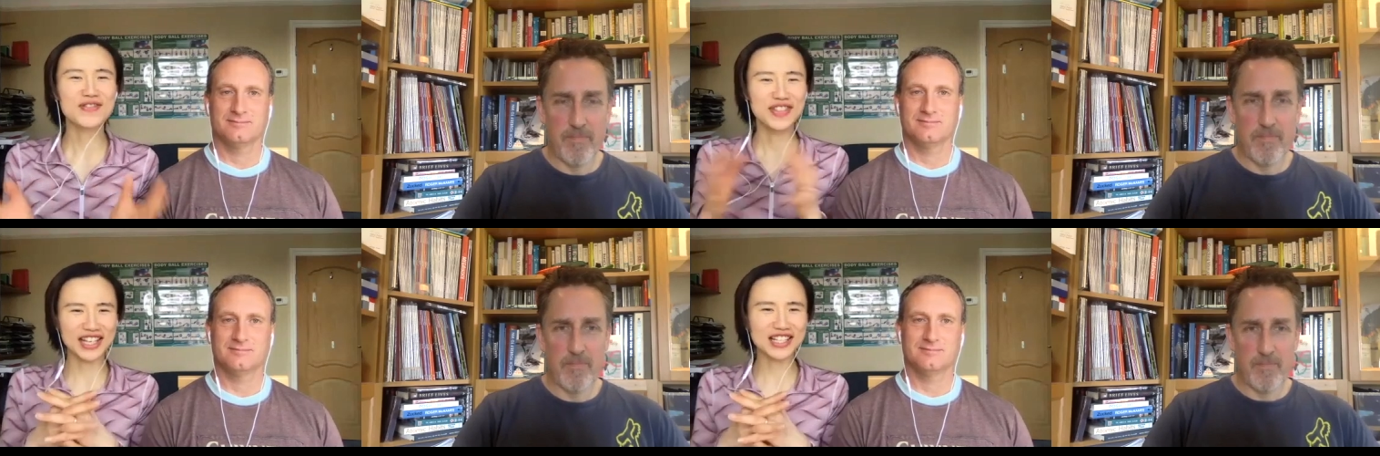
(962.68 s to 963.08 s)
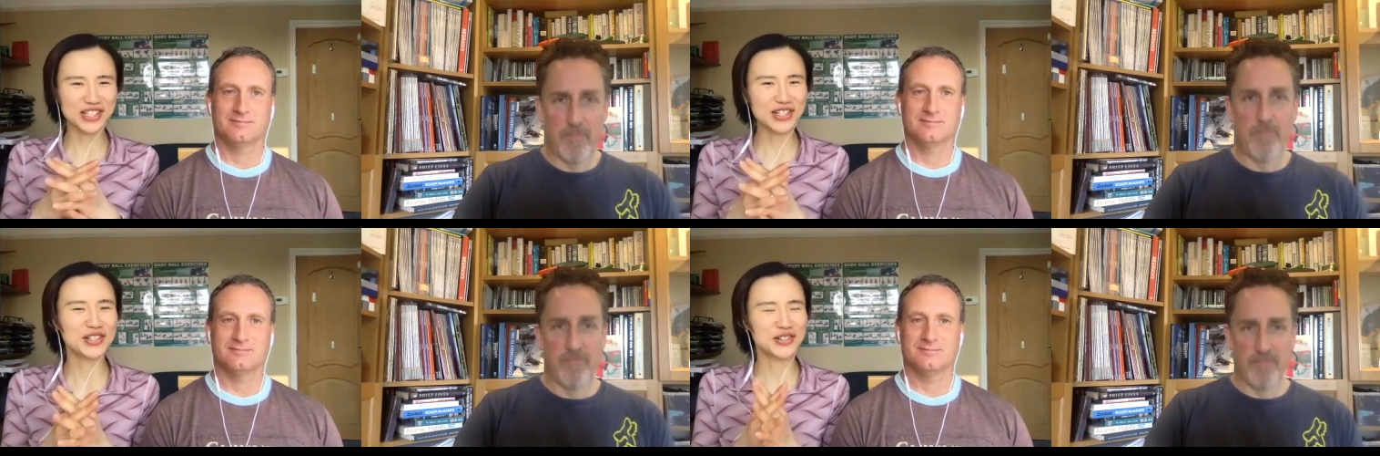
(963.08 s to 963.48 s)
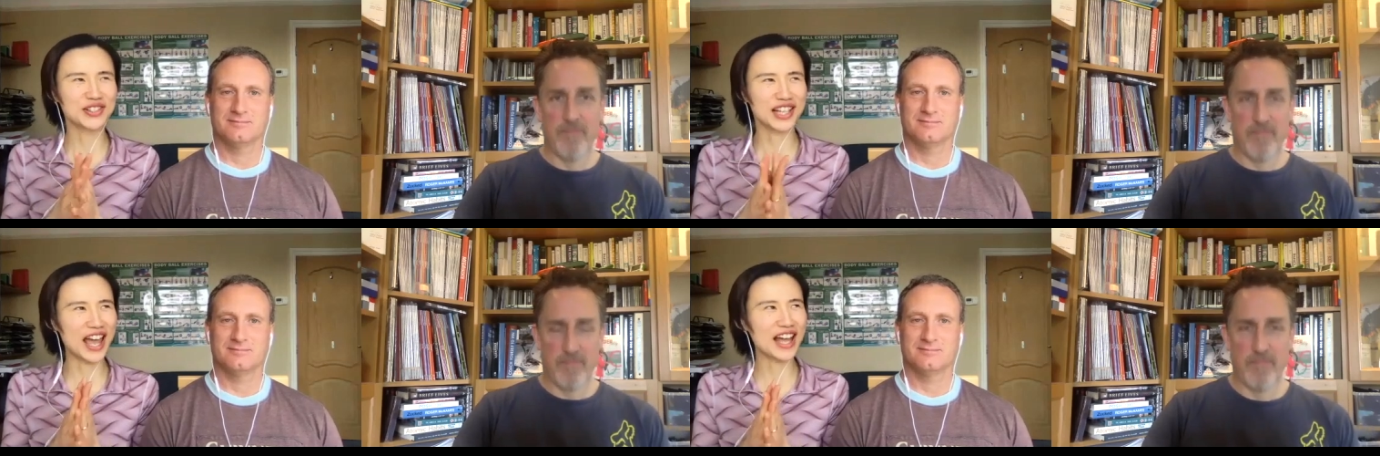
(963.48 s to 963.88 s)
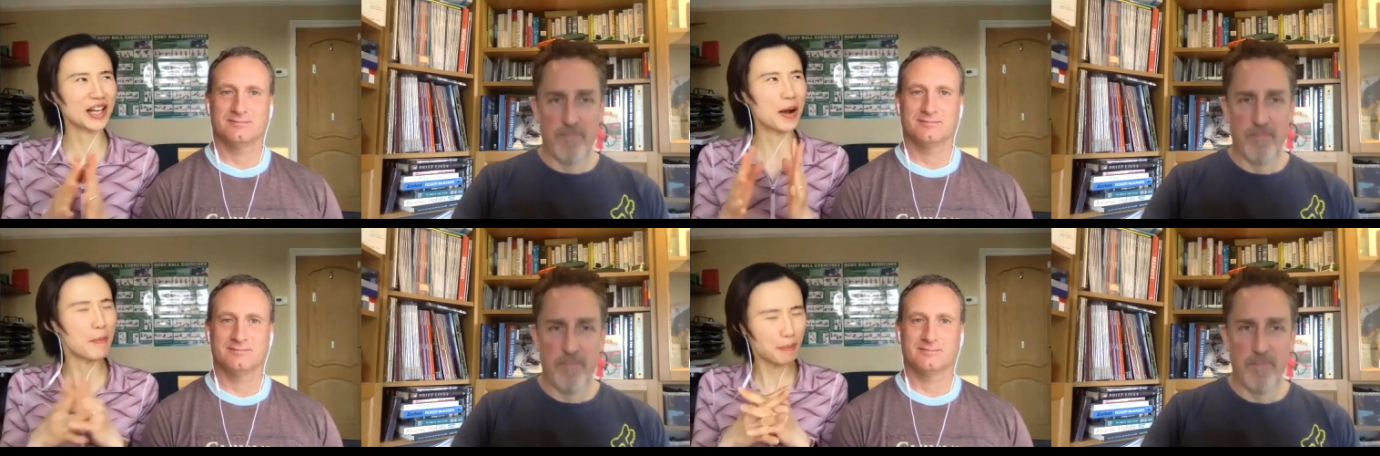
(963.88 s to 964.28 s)
Speaker 1: these two can
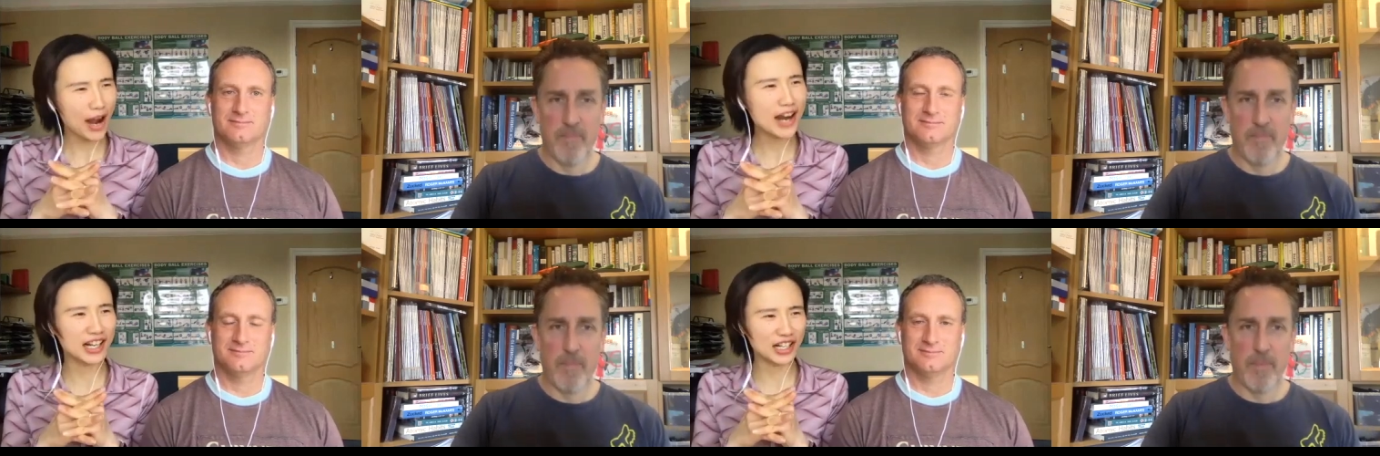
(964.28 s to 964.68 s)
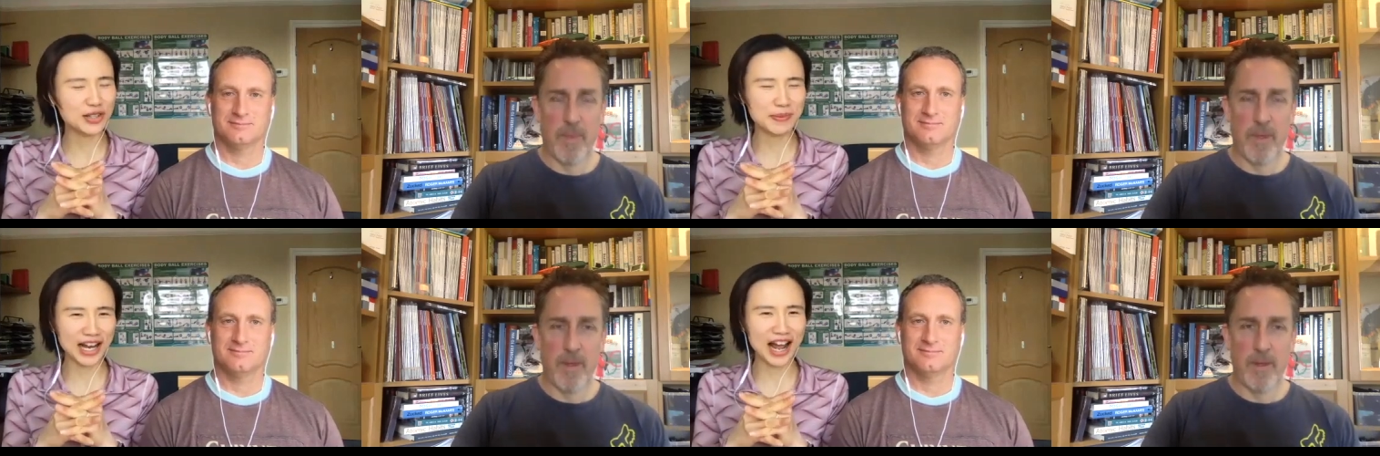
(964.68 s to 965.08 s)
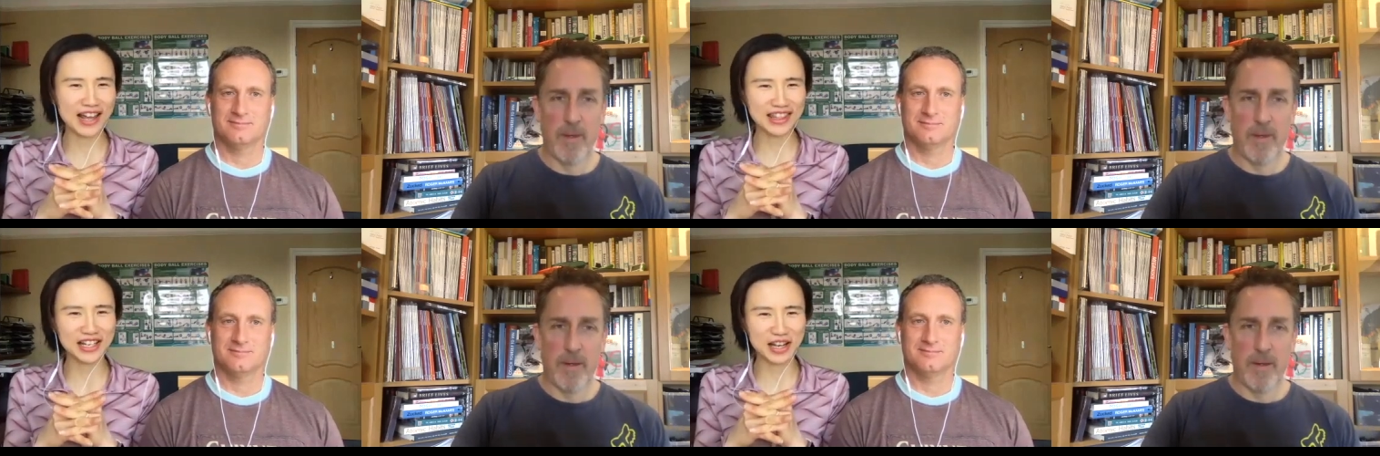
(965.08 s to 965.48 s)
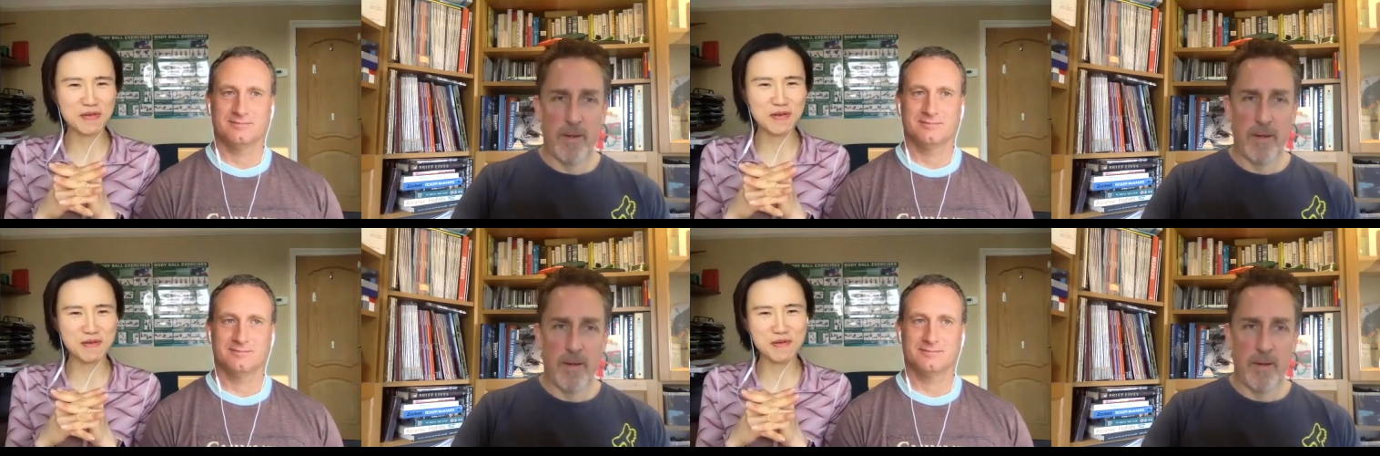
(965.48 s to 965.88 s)
combine a little bit, I think it
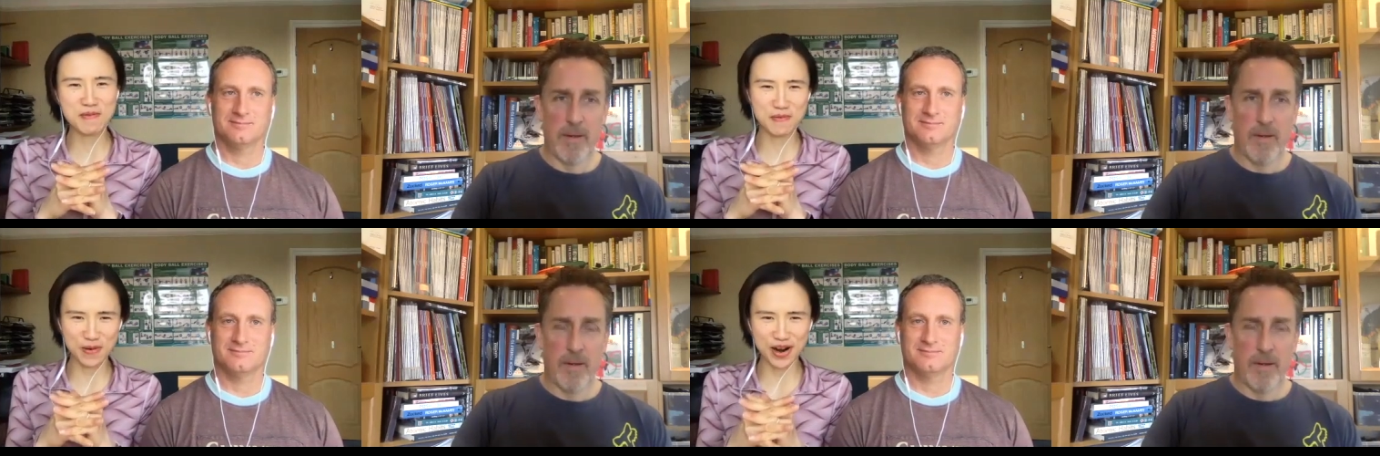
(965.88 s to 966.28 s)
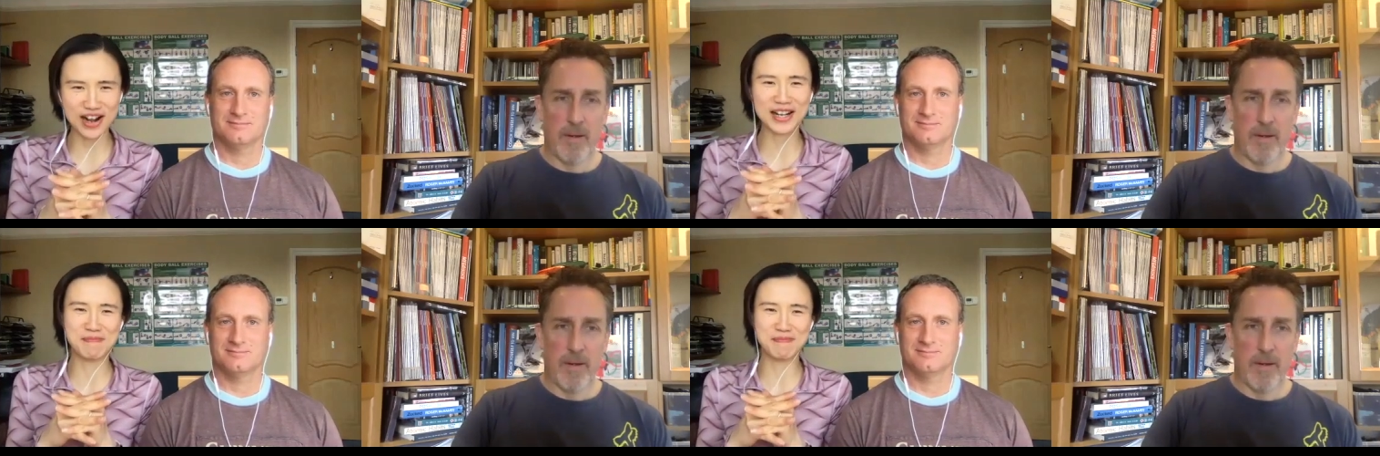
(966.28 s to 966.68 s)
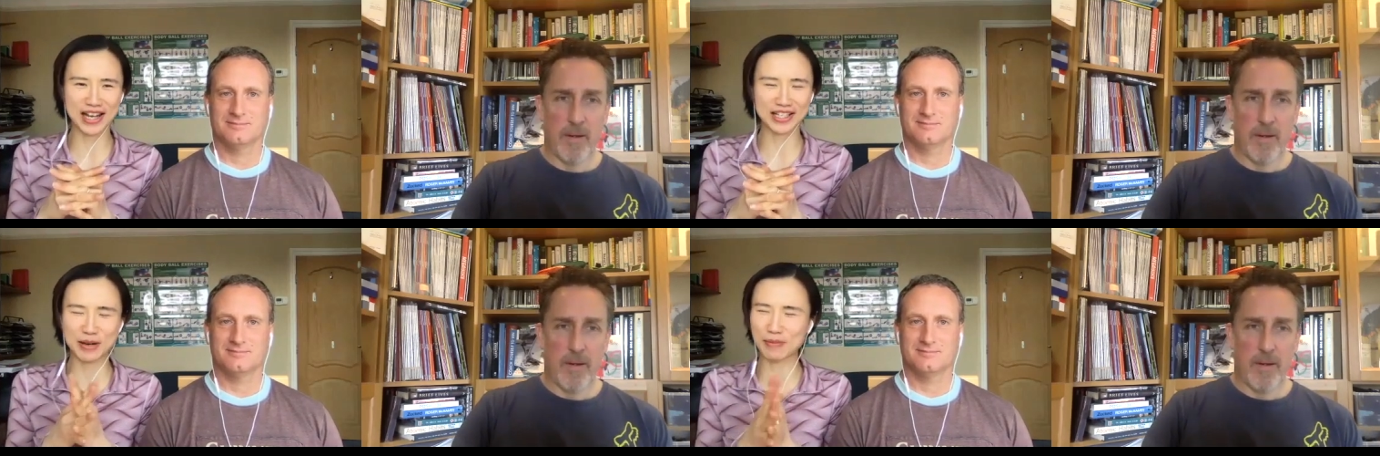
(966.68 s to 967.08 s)
will work better.